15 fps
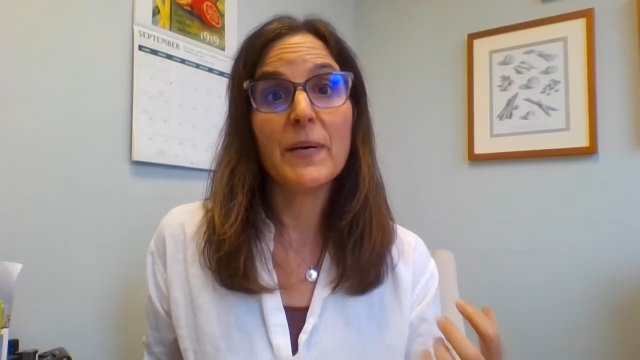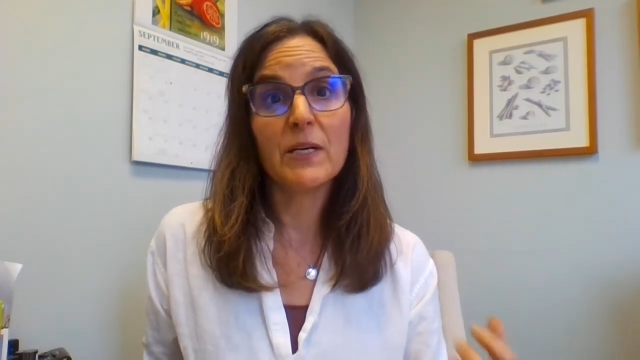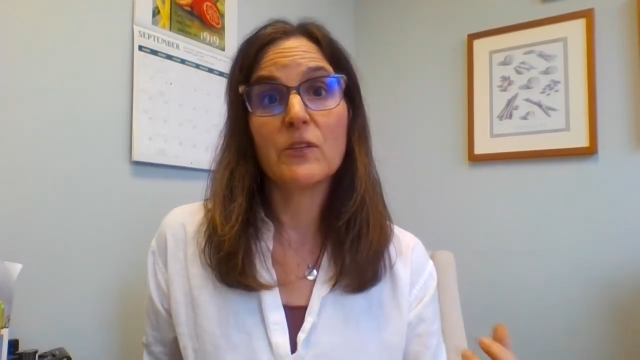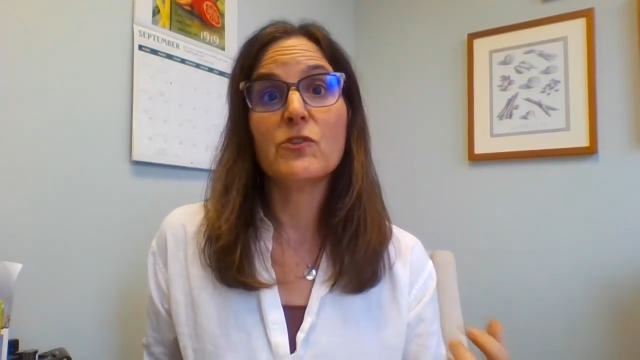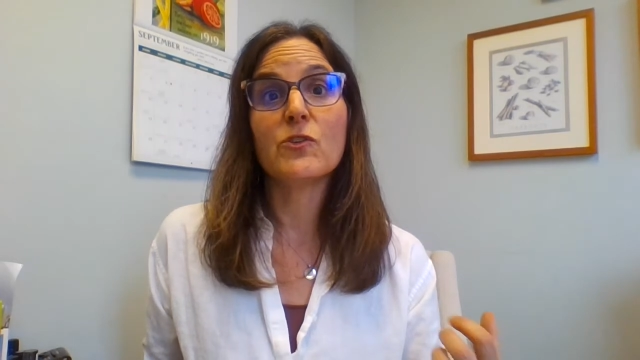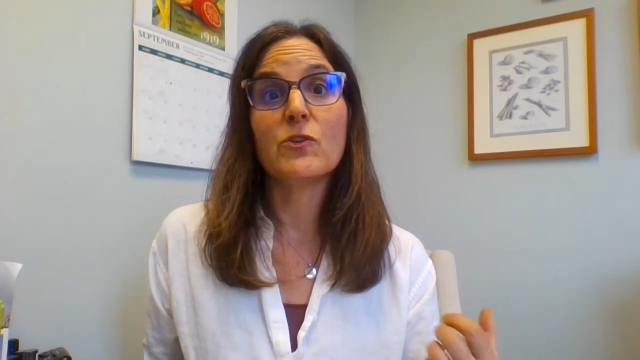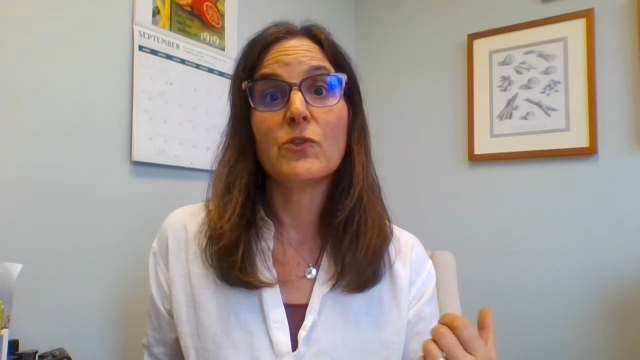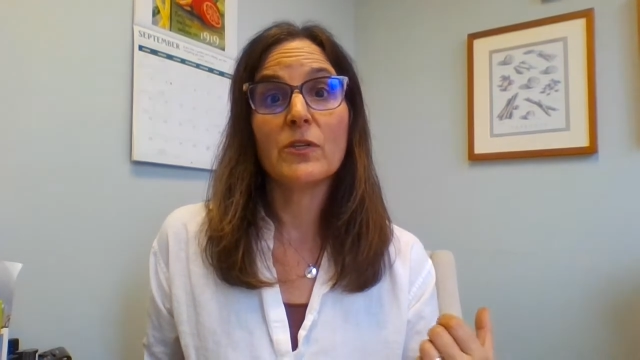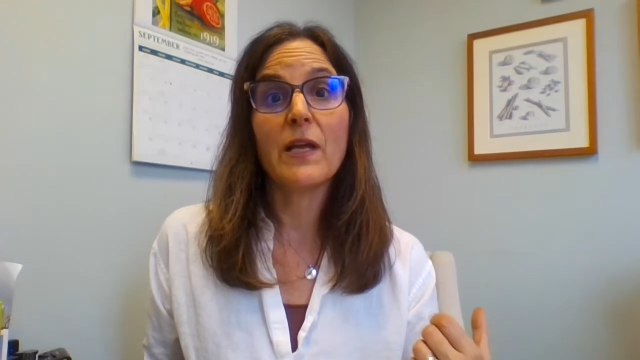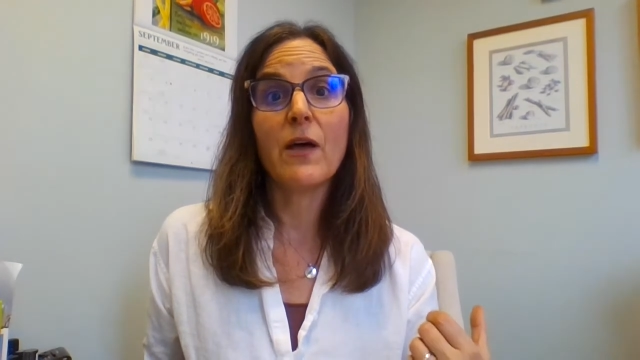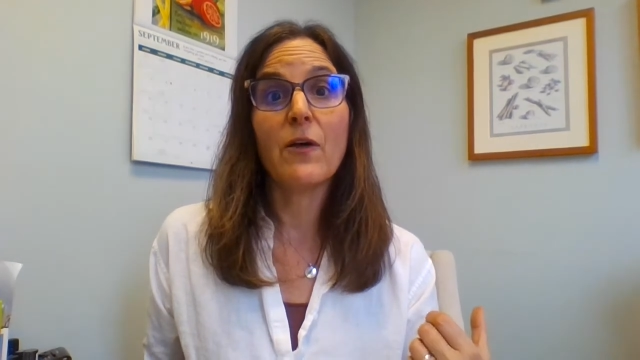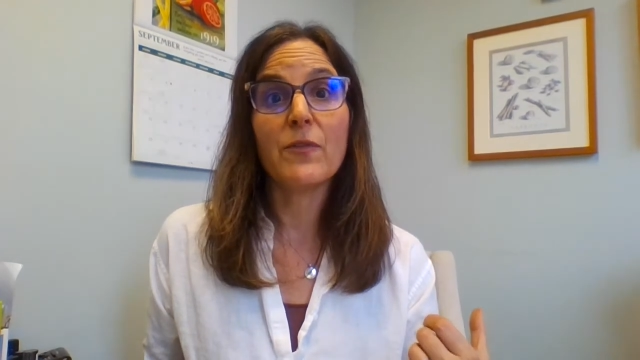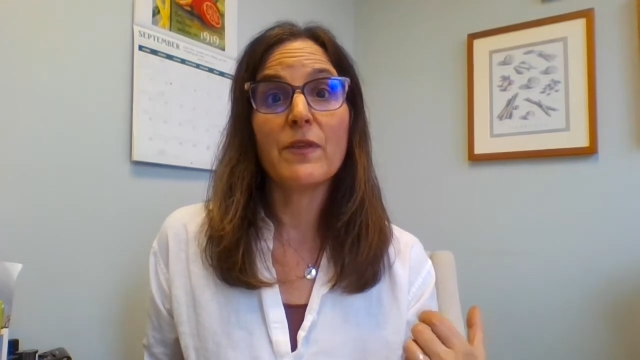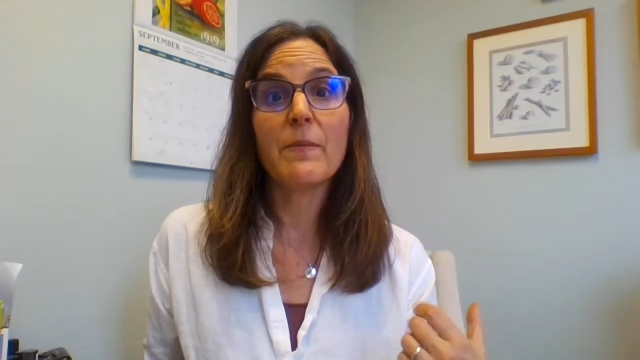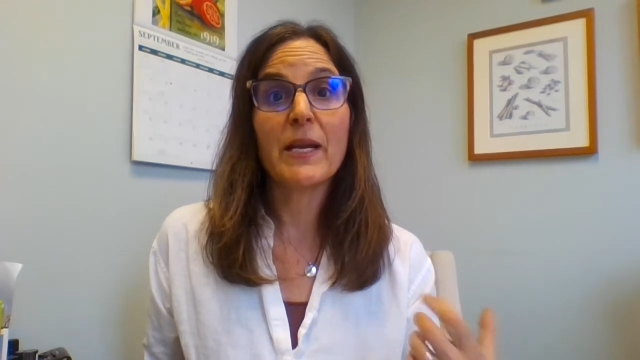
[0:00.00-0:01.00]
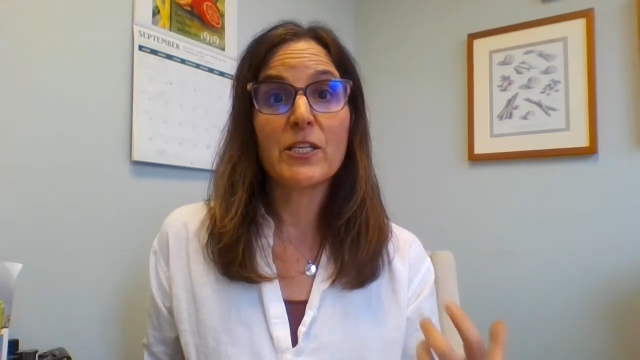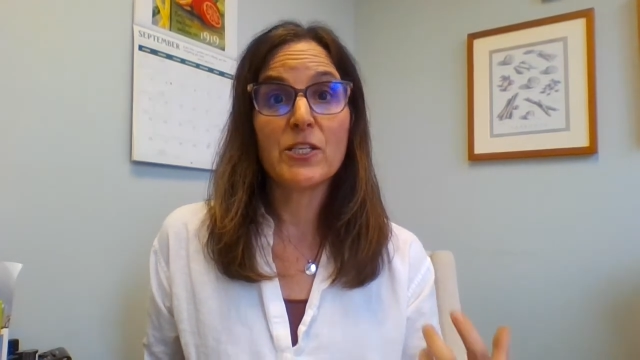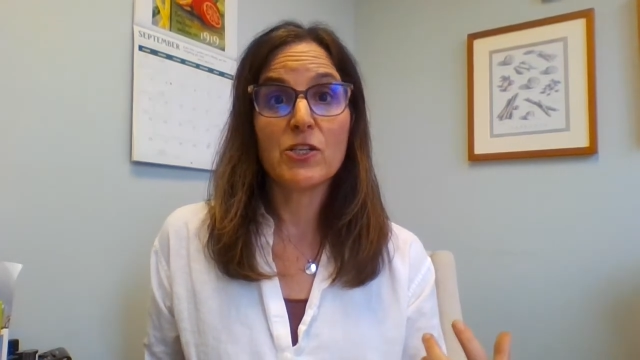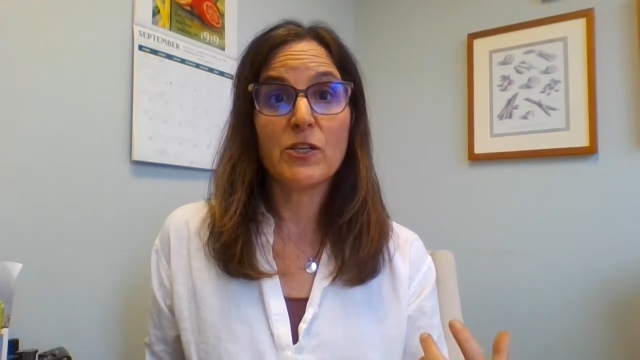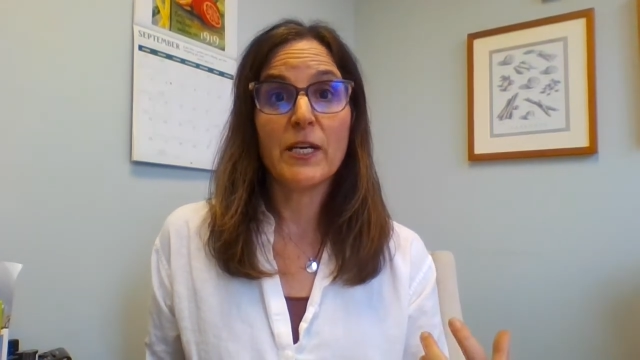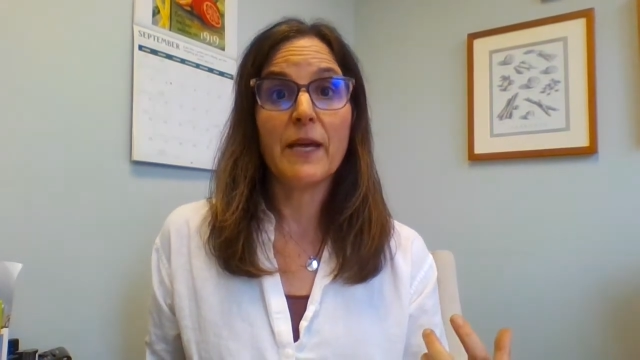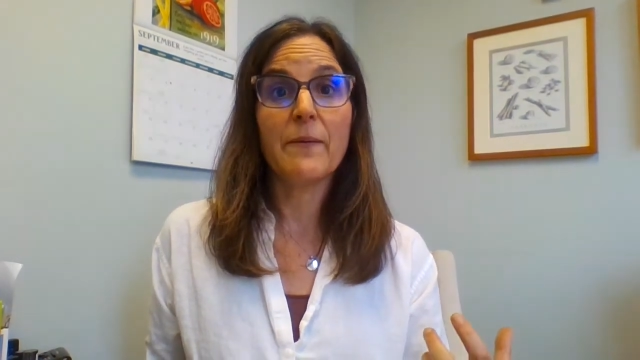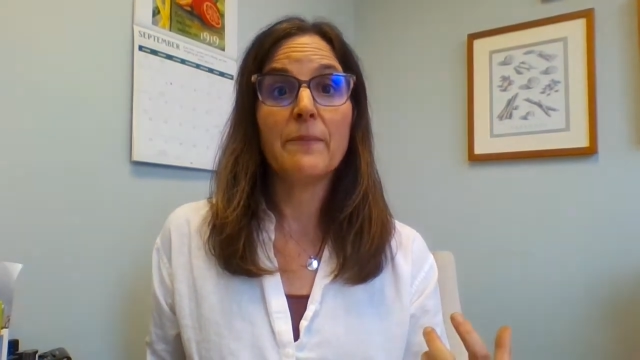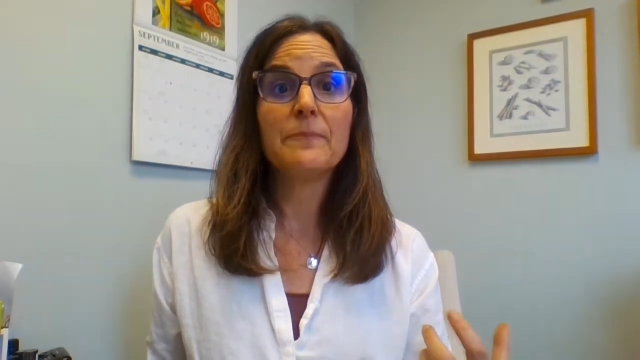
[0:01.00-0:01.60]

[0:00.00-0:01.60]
bugs, your good healthy bacteria.